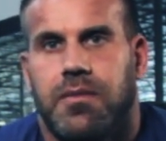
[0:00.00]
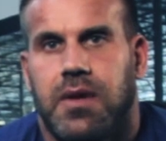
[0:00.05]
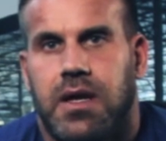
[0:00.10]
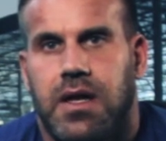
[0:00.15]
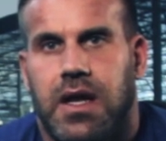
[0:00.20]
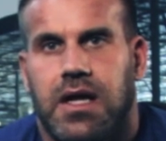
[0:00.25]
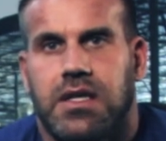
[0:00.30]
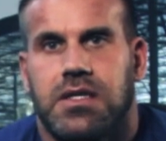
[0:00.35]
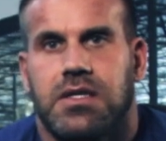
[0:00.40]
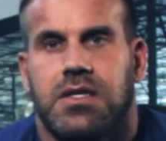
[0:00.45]
I
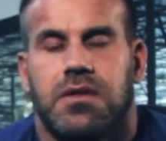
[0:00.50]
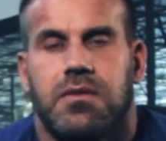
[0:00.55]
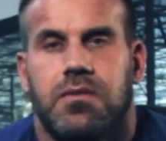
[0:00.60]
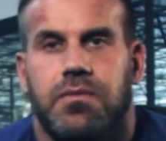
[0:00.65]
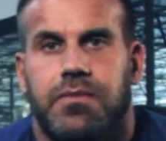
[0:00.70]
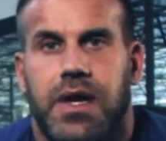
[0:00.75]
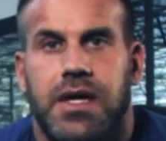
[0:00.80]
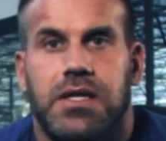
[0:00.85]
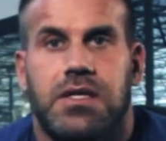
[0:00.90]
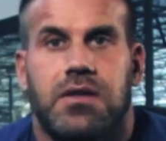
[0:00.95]
mean, that's
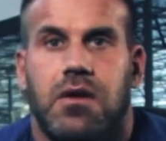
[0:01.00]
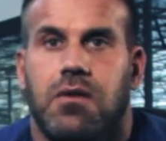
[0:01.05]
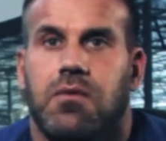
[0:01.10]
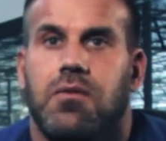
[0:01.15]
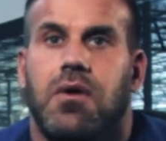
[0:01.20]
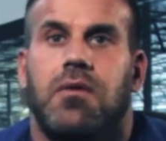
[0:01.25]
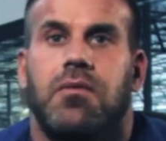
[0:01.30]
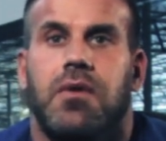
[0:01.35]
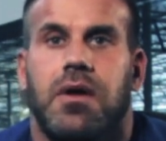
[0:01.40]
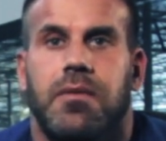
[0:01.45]
basically
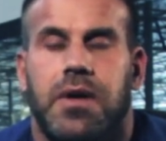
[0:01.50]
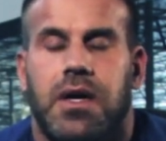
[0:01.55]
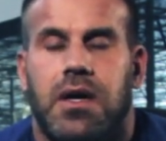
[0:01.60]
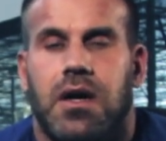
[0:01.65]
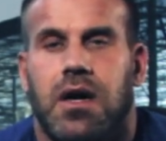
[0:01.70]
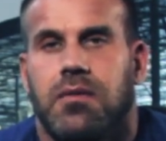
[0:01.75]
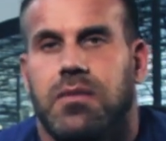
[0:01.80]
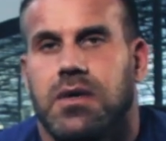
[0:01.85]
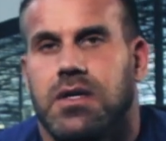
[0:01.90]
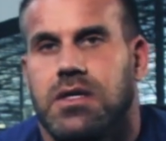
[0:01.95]
what we
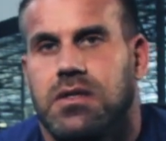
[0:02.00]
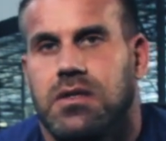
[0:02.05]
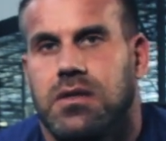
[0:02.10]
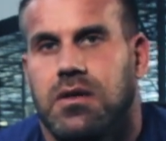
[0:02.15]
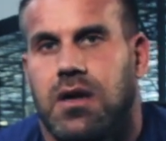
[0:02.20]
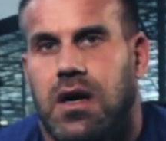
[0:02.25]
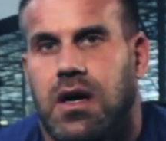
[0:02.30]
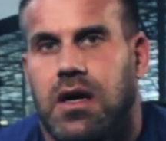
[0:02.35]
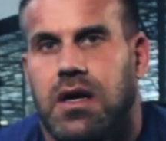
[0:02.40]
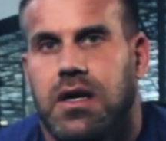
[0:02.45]
become
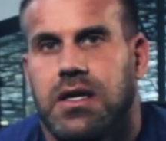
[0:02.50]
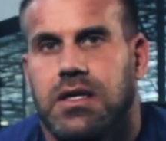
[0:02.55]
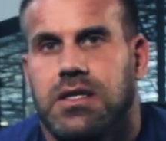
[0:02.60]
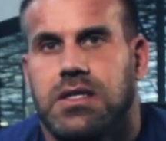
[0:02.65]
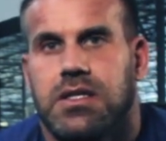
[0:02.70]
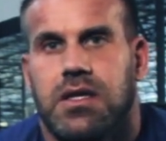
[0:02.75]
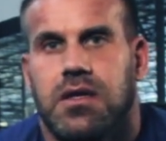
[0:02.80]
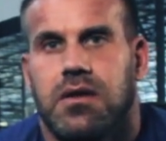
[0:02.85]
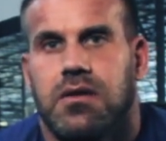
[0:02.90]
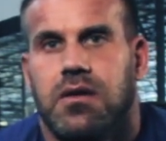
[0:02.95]
as
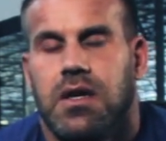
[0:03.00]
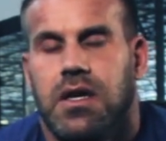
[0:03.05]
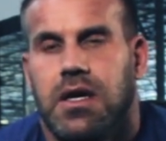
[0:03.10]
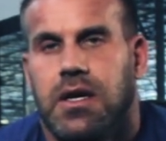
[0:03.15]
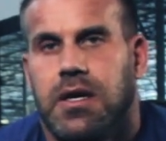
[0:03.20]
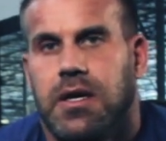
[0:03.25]
artists, and